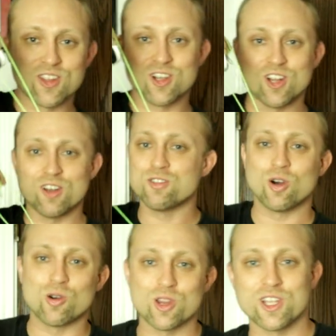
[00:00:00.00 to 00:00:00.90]
the glove
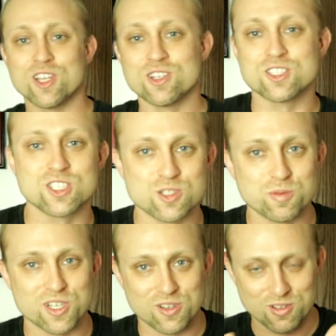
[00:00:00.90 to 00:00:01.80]
totally kills the
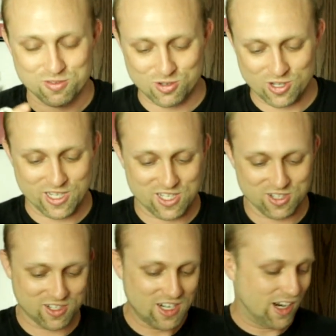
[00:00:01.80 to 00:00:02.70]
spin with 4A
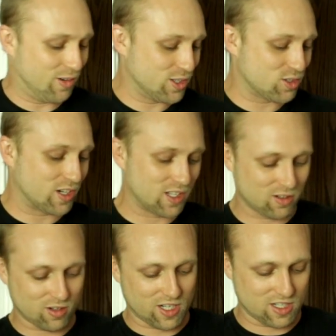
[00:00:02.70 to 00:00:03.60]
too. I wanted to try a
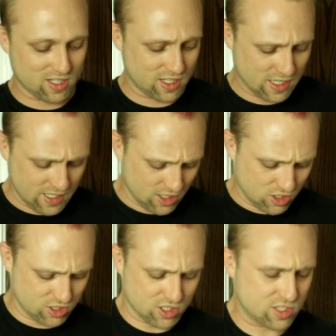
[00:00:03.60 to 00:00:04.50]
little grind there
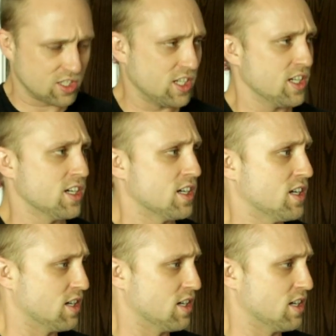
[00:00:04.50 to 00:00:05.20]
just to see